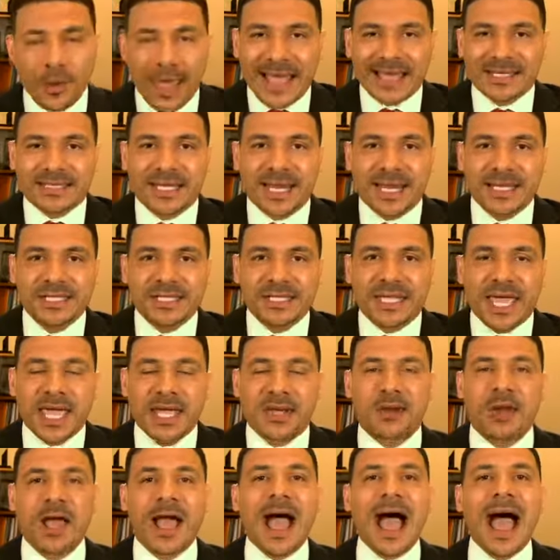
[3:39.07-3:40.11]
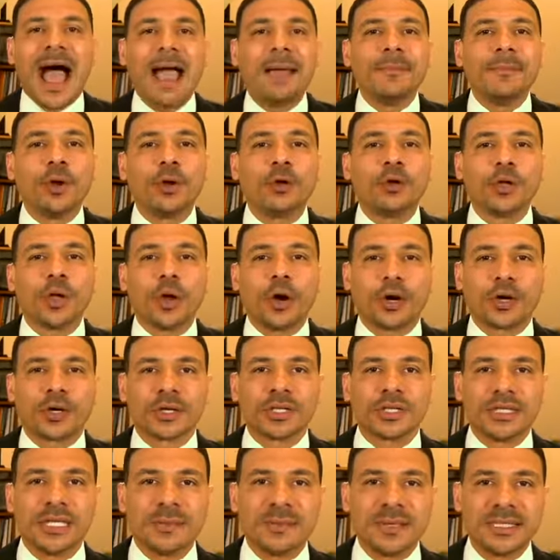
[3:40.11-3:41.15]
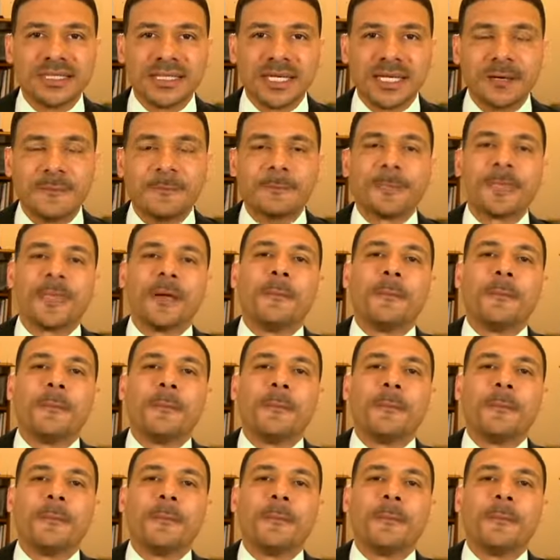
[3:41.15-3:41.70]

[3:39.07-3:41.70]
as an educator, I'm no longer limited